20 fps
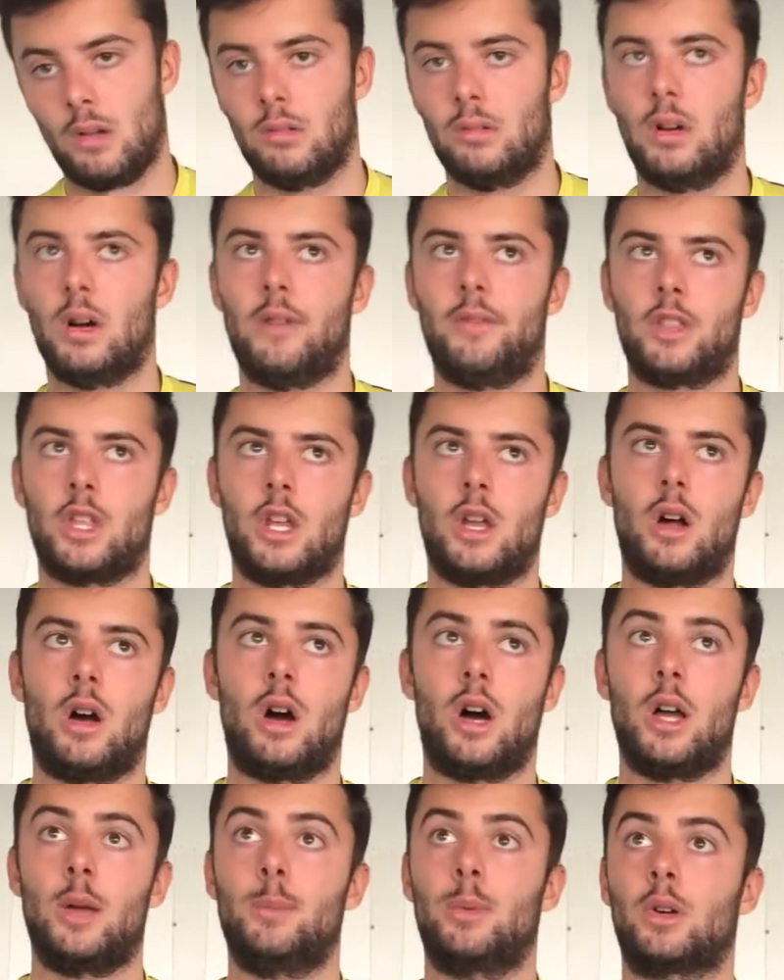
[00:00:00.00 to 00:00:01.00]
rather than
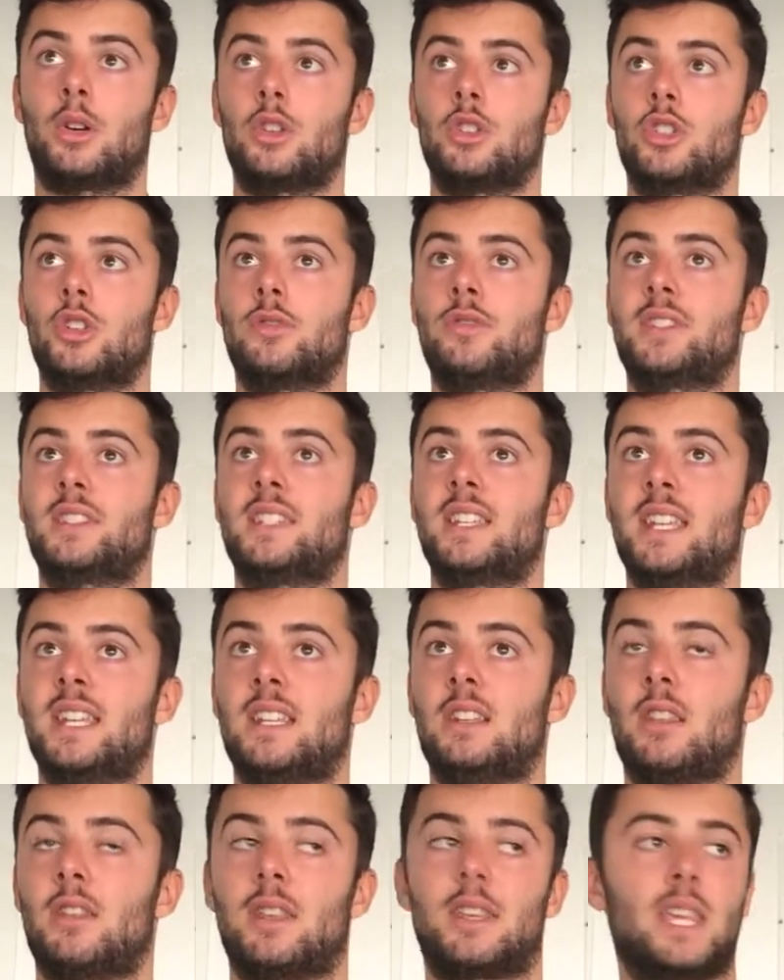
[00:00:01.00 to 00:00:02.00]
high, because you've
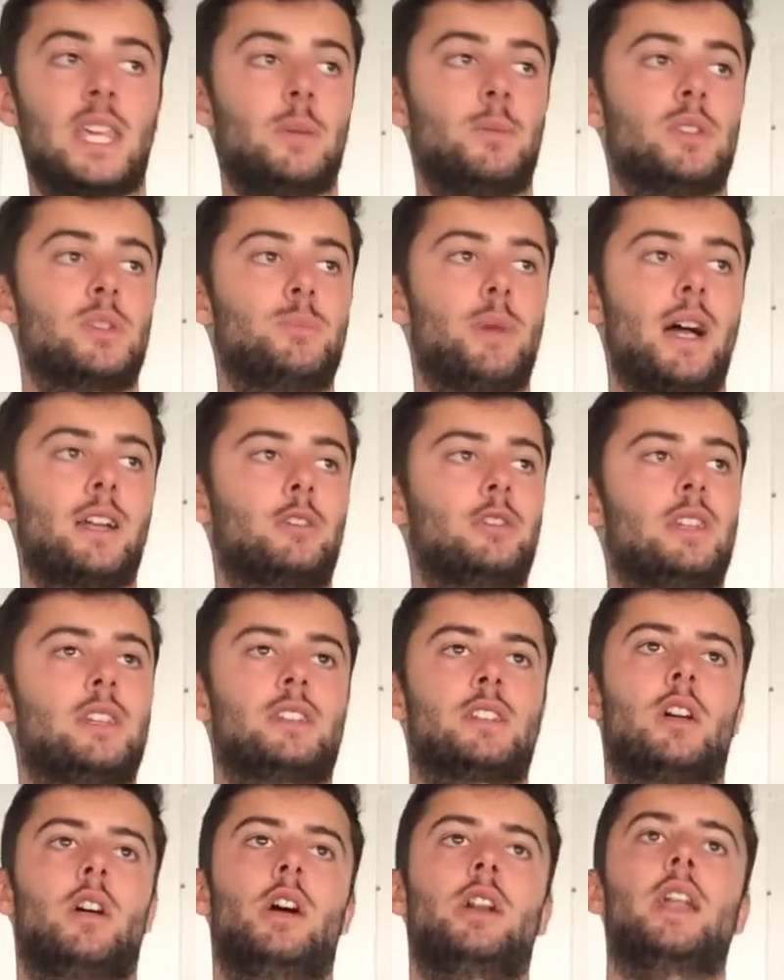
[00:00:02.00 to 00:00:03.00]
seen the keeper's back in
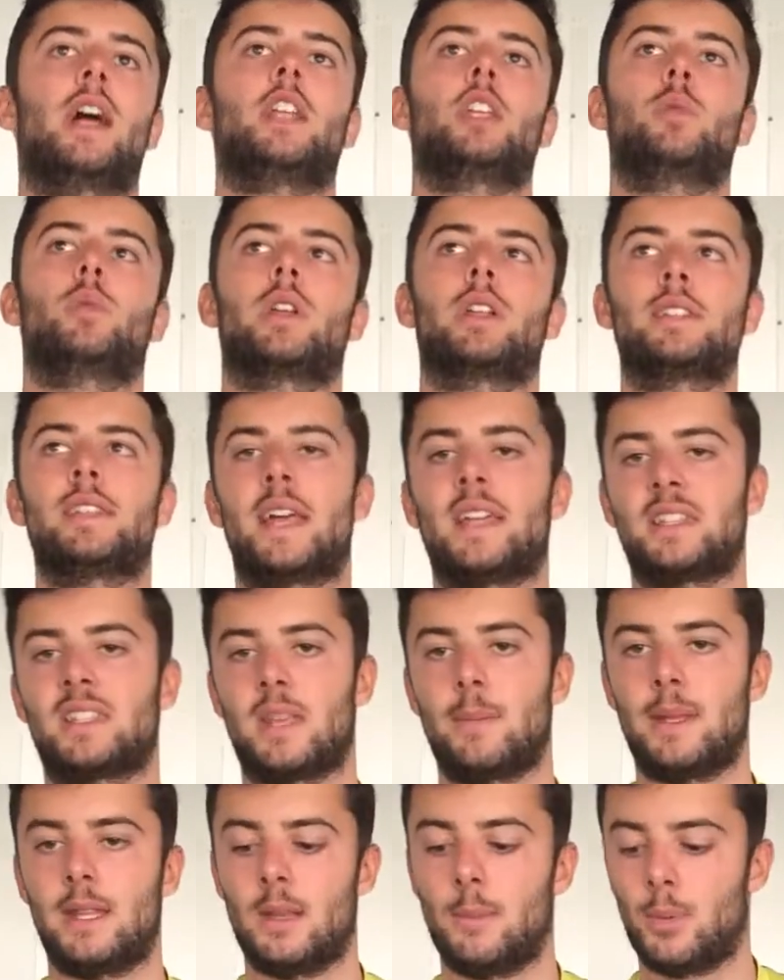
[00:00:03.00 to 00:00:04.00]
his line and you want to test
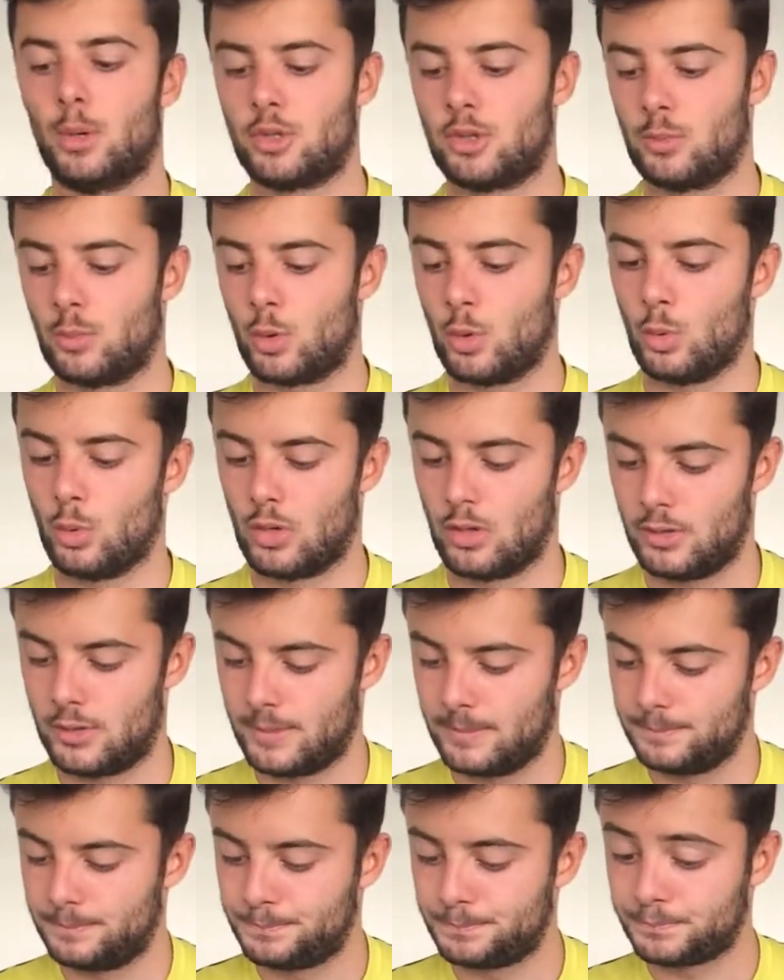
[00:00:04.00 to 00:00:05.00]
him in the bottom corners.
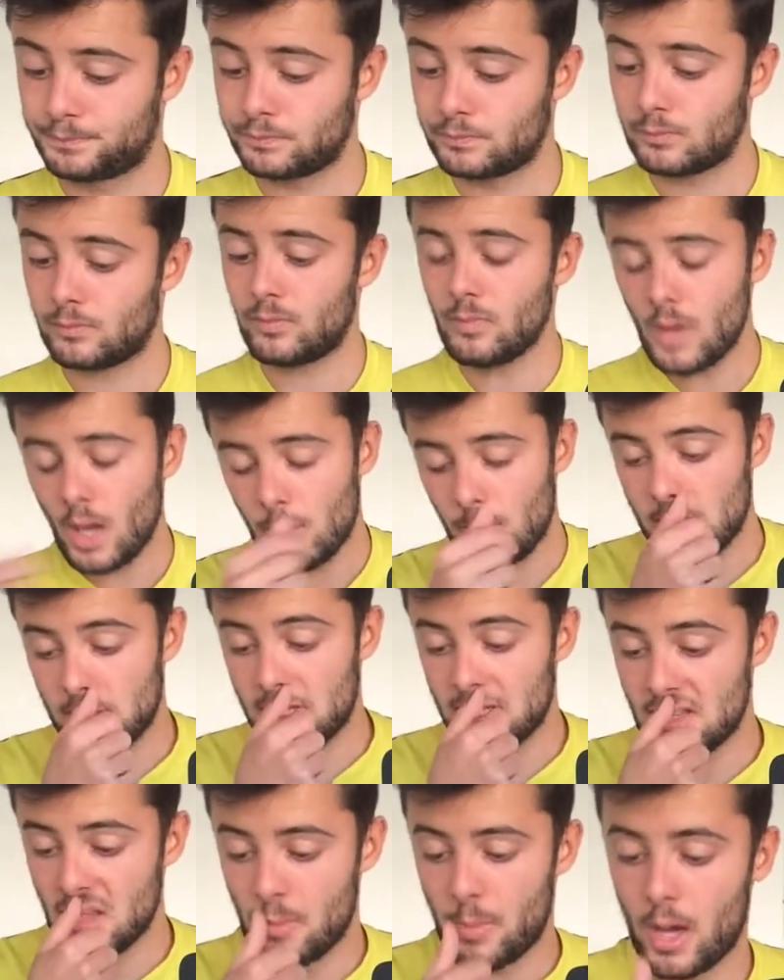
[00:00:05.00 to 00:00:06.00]

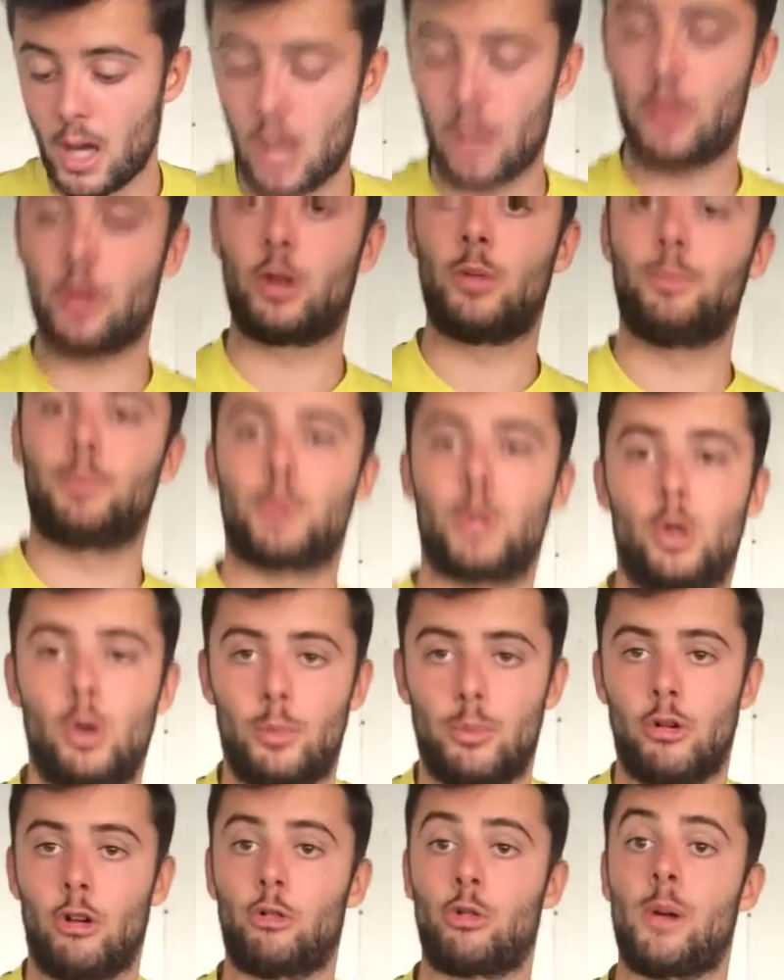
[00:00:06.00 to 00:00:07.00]
This is the part of the computer
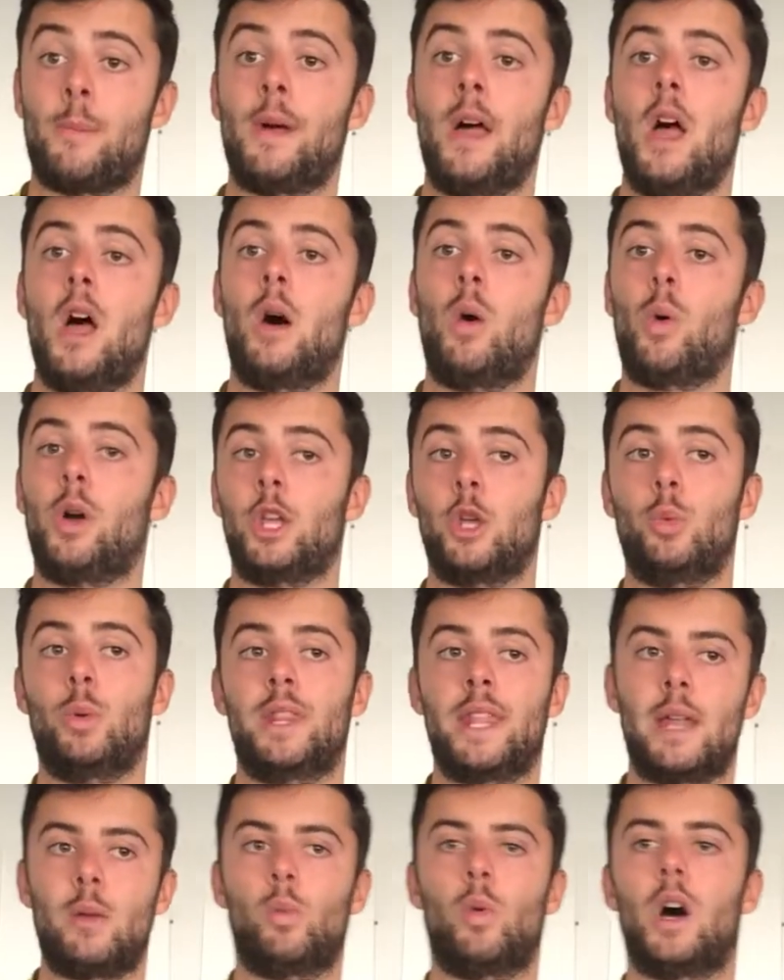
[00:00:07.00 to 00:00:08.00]
program where you
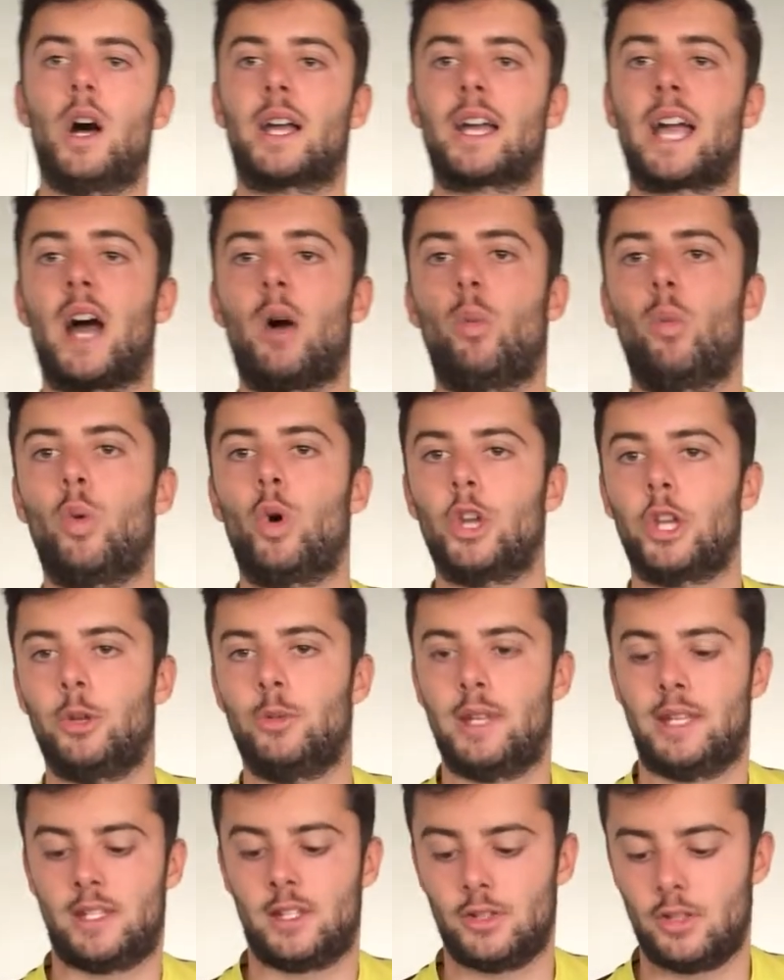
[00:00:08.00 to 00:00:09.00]
would then work out what you
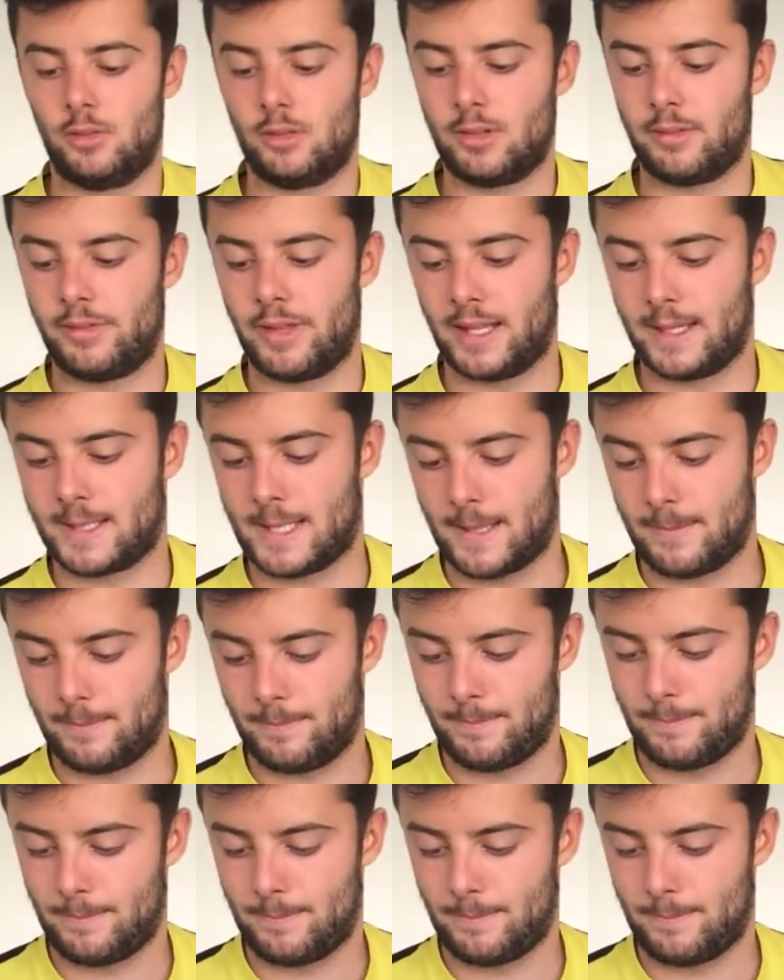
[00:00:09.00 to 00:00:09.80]
need to do to fix it.